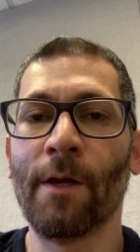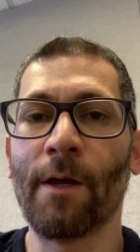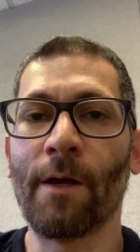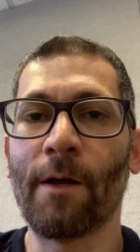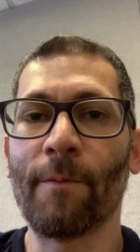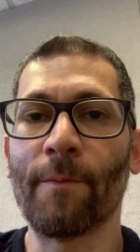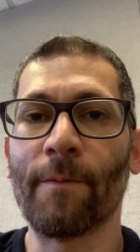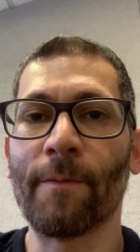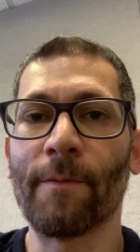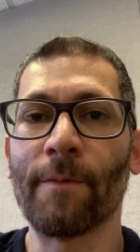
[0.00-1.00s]

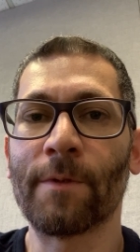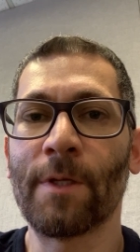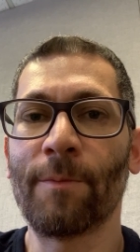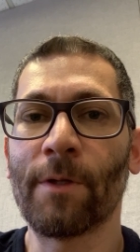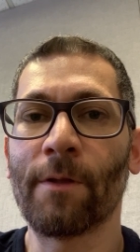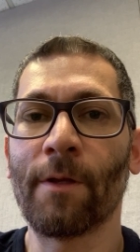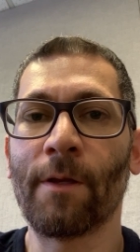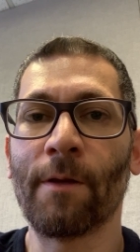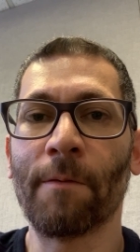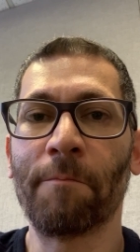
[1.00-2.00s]
Um,
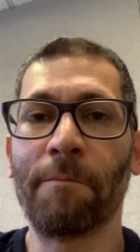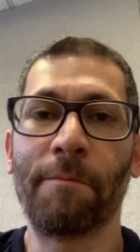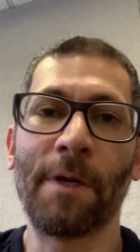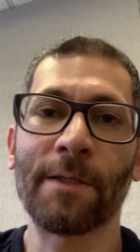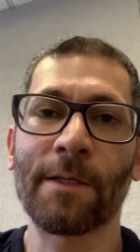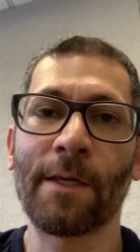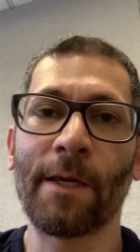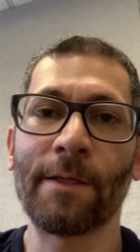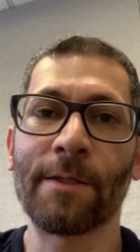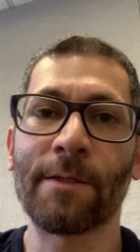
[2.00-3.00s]
typically, best
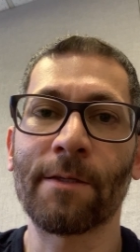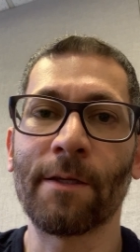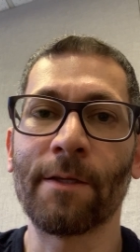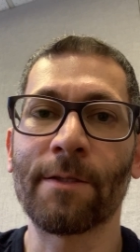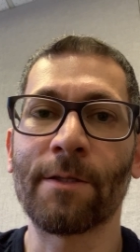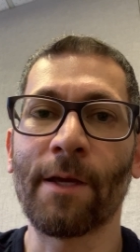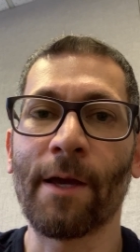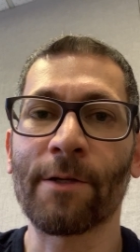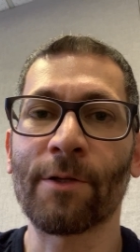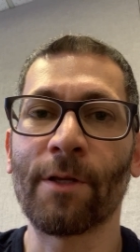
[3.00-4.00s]
case is to
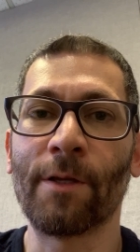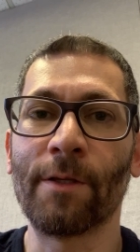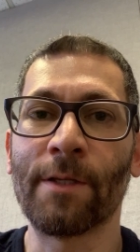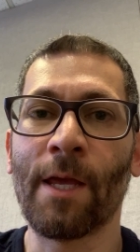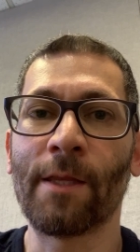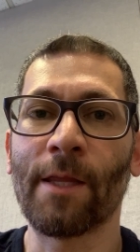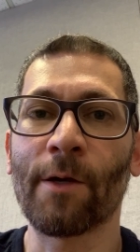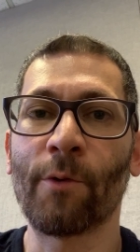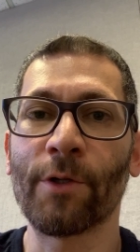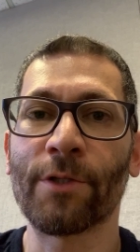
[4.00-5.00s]
actually take that
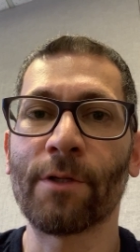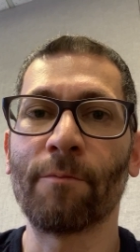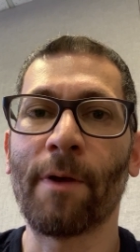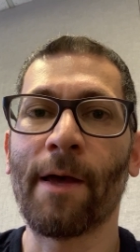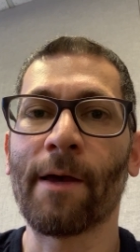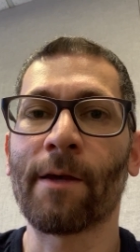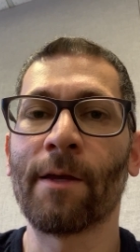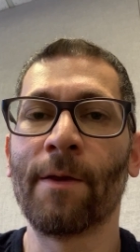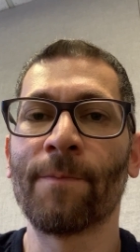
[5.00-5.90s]
question back,